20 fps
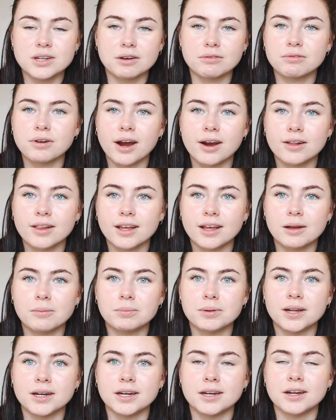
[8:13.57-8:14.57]
I rarely
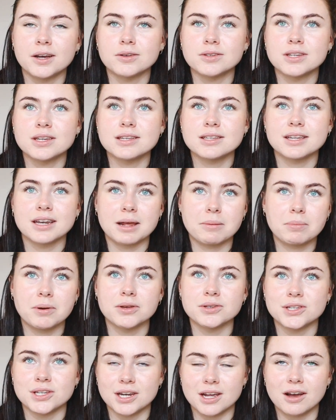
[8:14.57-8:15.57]
get bloody noses, and I
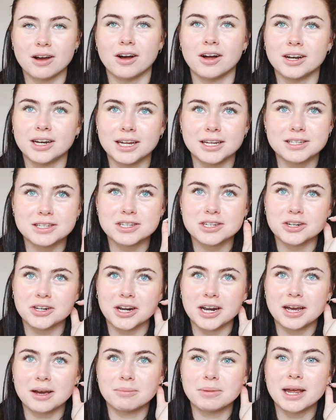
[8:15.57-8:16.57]
posted it on
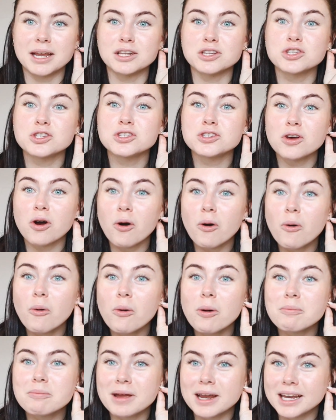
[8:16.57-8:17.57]
Instagram, and
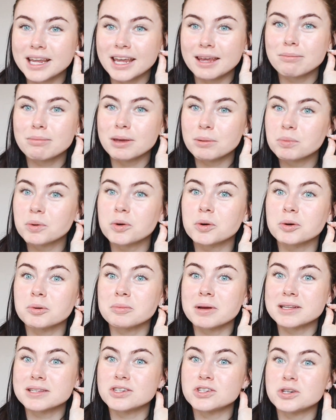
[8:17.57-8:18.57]
so many people were
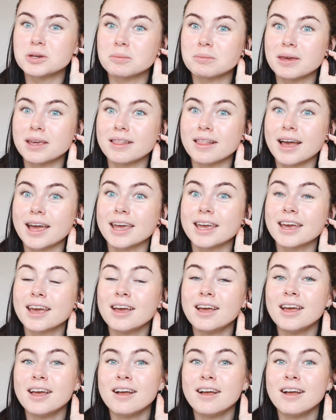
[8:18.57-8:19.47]
messaging me like,